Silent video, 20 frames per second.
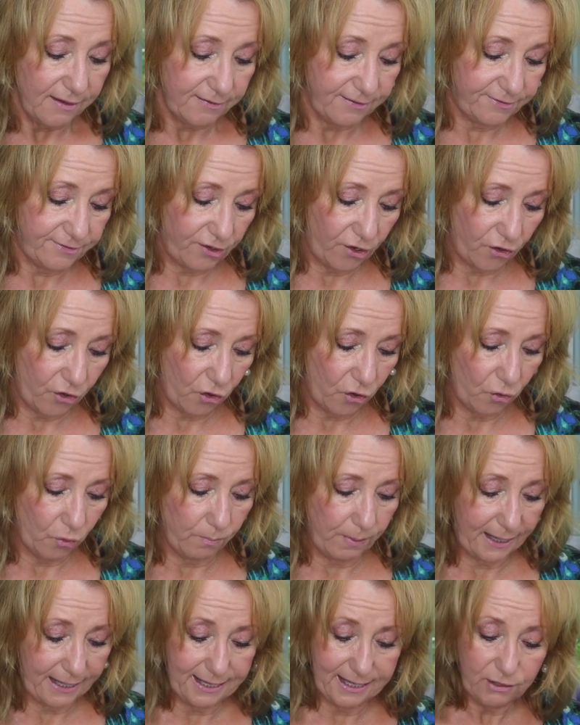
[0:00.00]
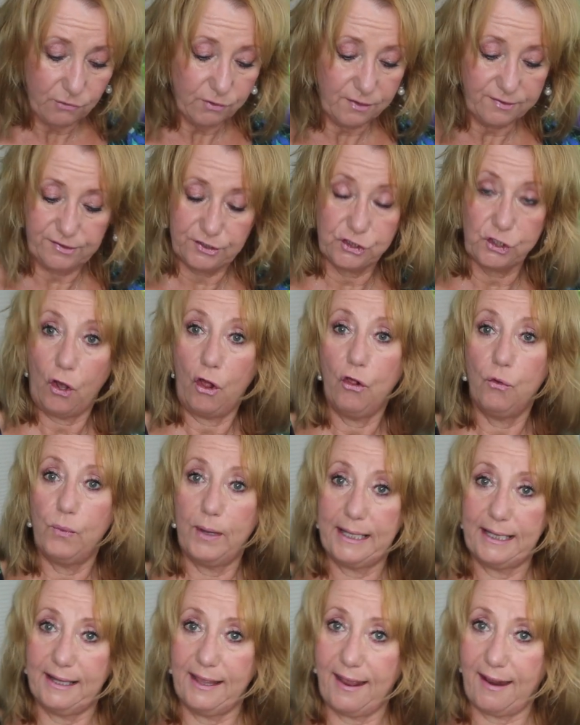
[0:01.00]
So my hair isn't all
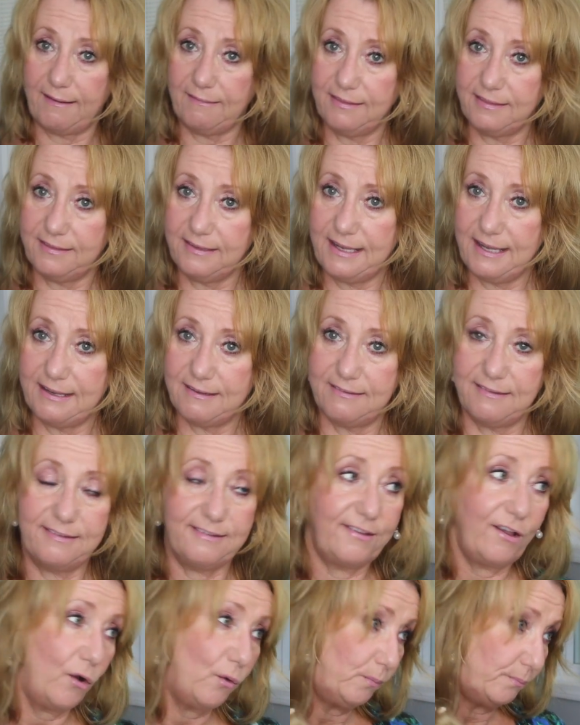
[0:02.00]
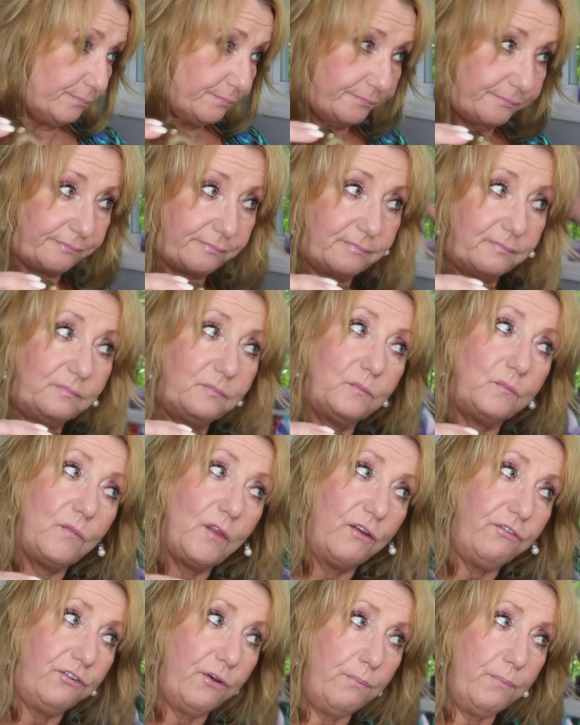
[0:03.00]
one length, and so
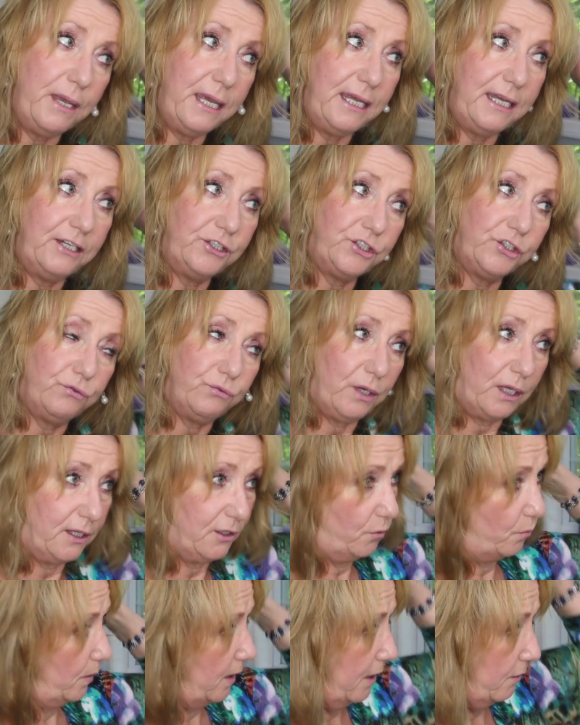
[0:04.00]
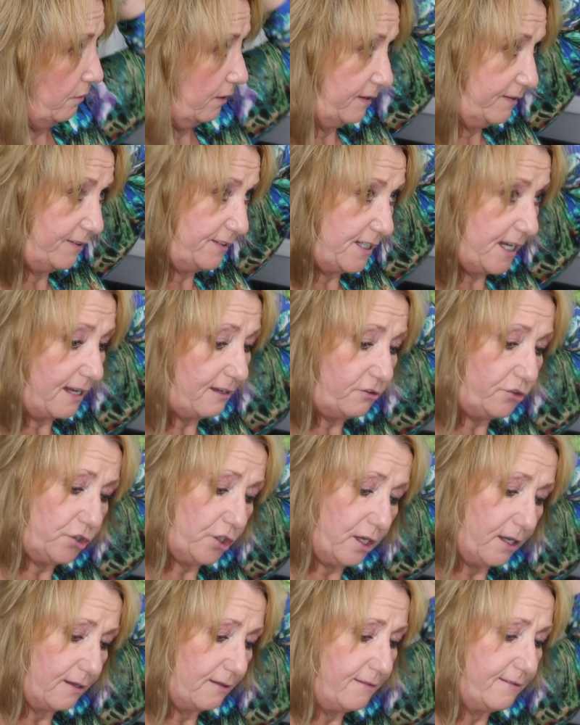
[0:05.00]
for me to really wear
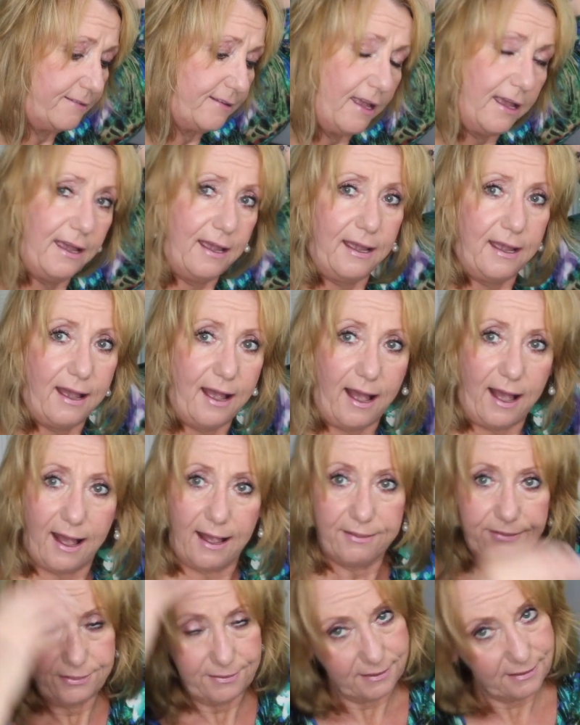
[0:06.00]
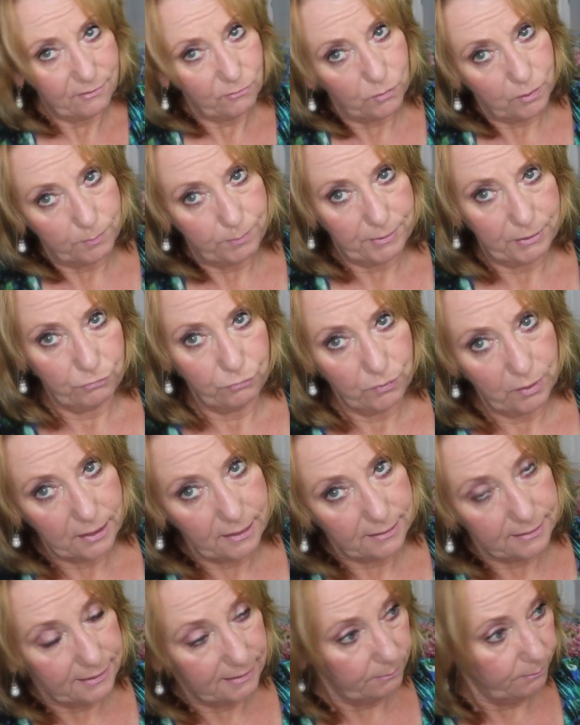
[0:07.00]
extensions, I think it would be
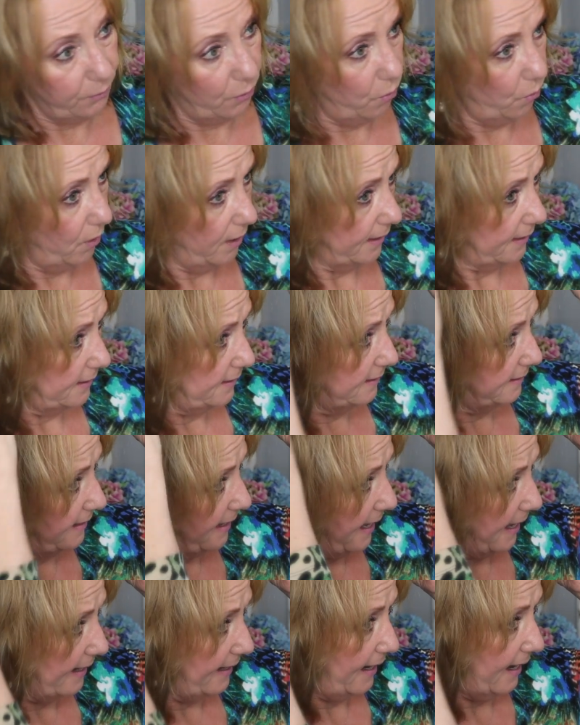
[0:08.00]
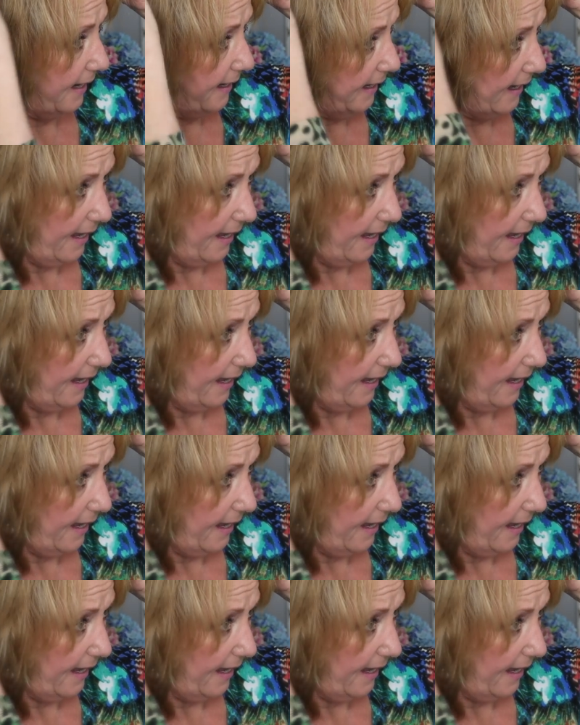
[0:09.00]
really important that I